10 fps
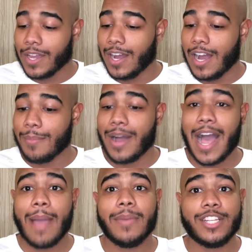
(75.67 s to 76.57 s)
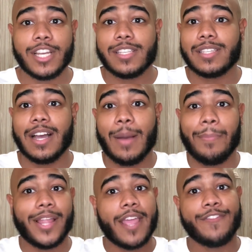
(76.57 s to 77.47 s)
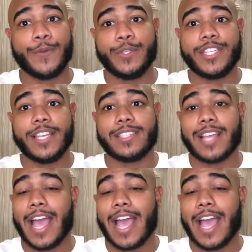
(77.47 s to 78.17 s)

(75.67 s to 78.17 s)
I'm just a plant enthusiast.